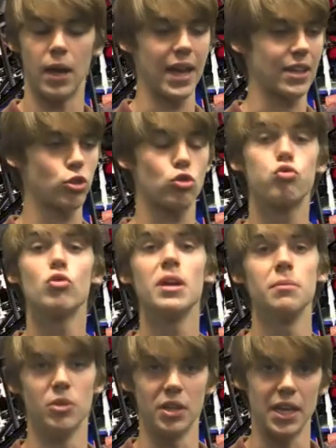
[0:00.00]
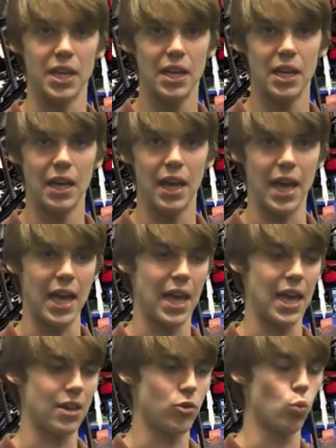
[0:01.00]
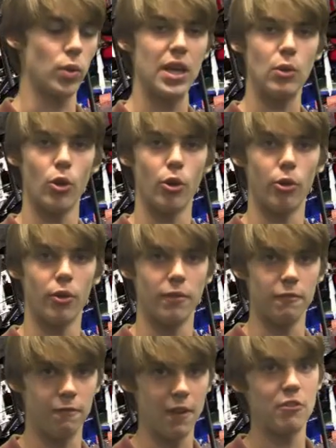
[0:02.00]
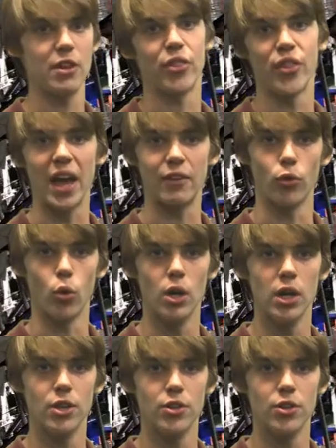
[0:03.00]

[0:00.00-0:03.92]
extremely, and we were very thankful.